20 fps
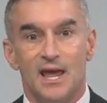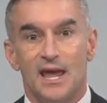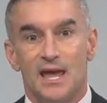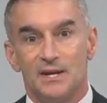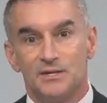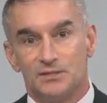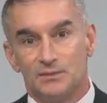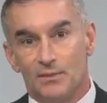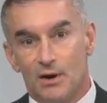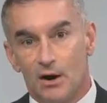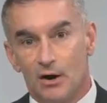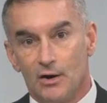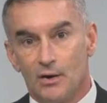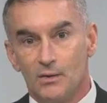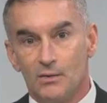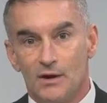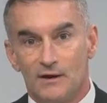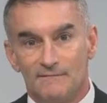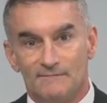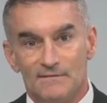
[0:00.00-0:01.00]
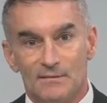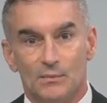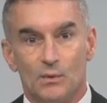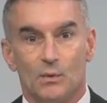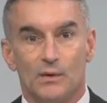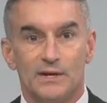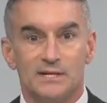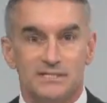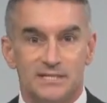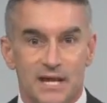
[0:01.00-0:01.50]
and tomorrow, on
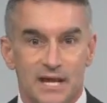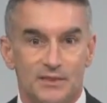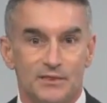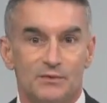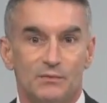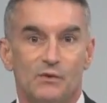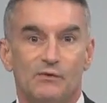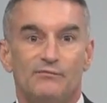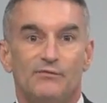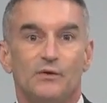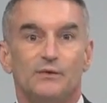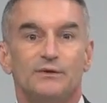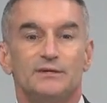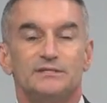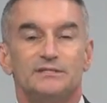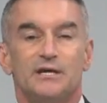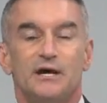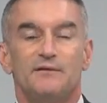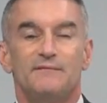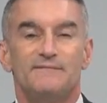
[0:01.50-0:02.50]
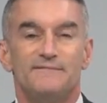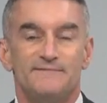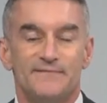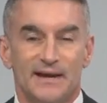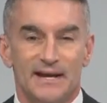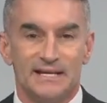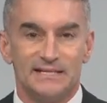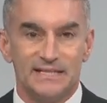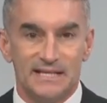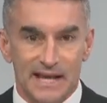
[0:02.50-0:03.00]
February 10th, we'll focus on
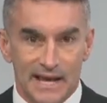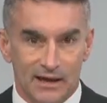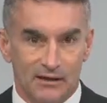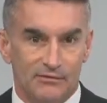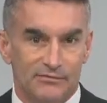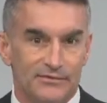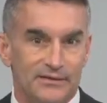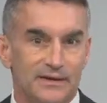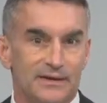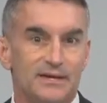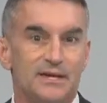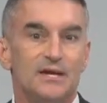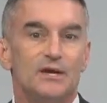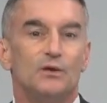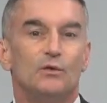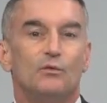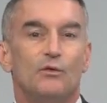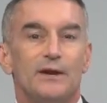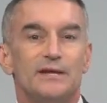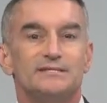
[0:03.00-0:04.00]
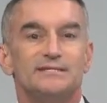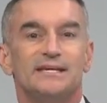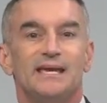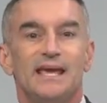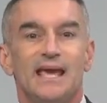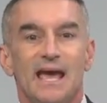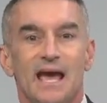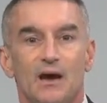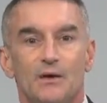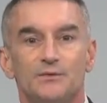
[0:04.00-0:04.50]
finding alpha, raising
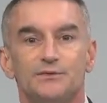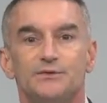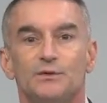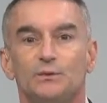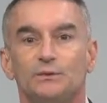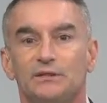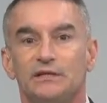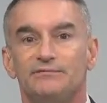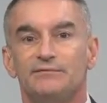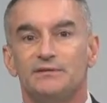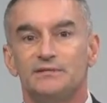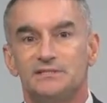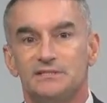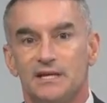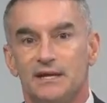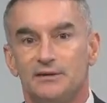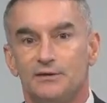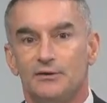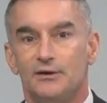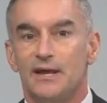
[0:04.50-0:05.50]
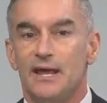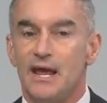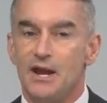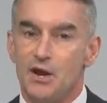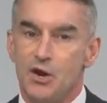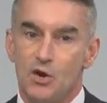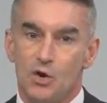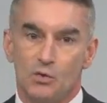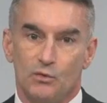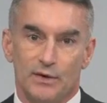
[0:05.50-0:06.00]
a household living standard at
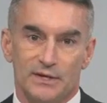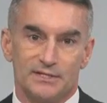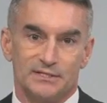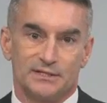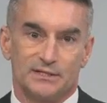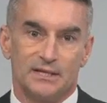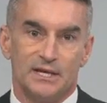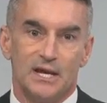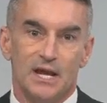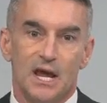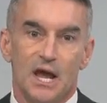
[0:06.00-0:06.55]
no risk.